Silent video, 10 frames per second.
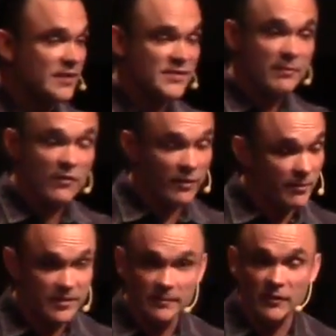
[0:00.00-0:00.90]
And some
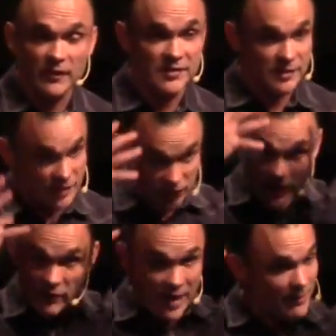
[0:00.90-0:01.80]
of us are just
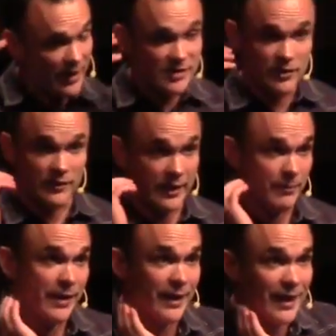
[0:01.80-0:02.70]
trying to wrap our heads around,
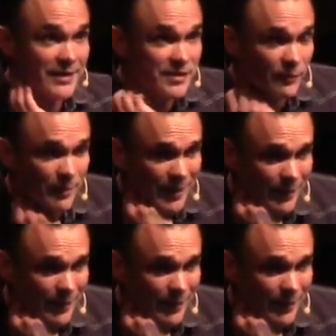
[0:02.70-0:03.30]
like, man, God doesn't want